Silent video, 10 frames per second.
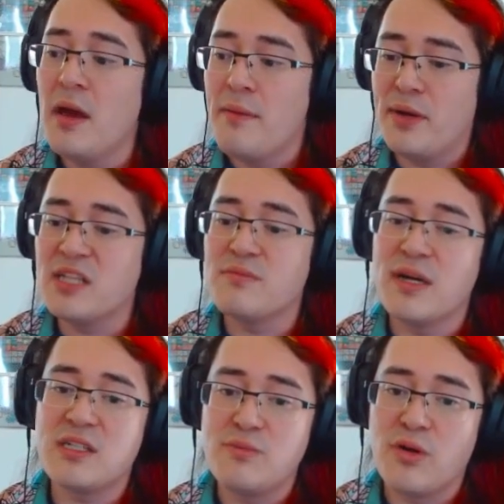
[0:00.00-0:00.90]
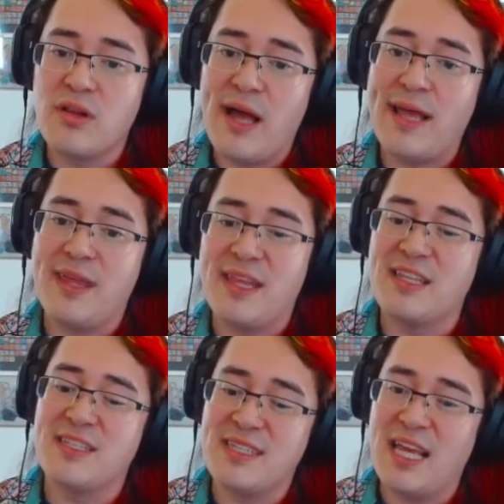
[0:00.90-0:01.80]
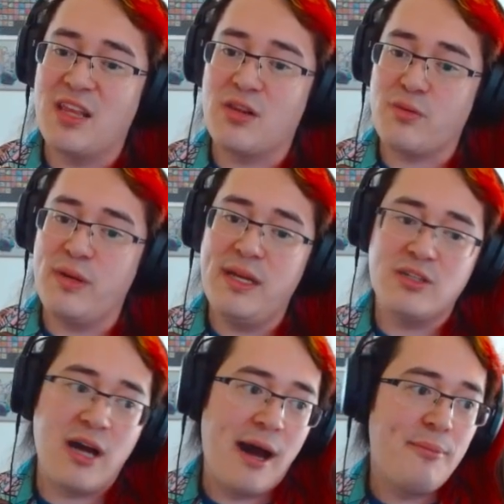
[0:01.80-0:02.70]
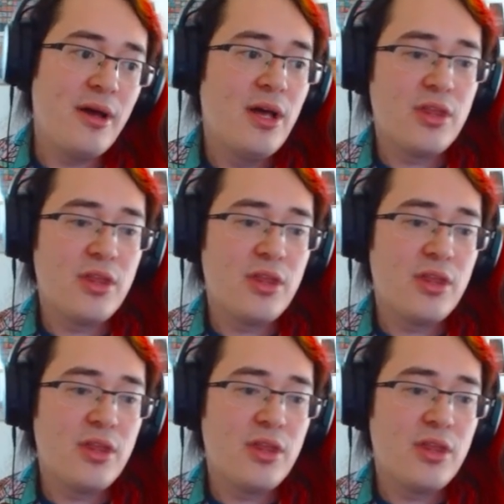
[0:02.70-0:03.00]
But it's much more likely that this is a 3-drop,